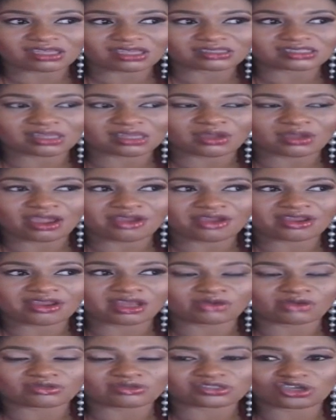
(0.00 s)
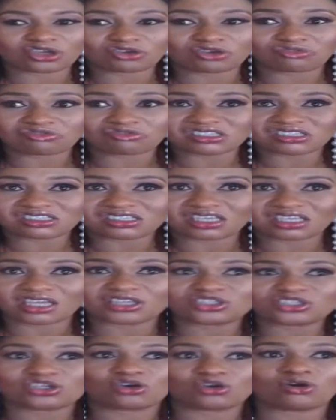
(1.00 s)
I'm carrying out a research
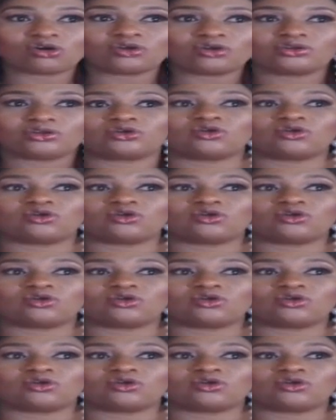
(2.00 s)
on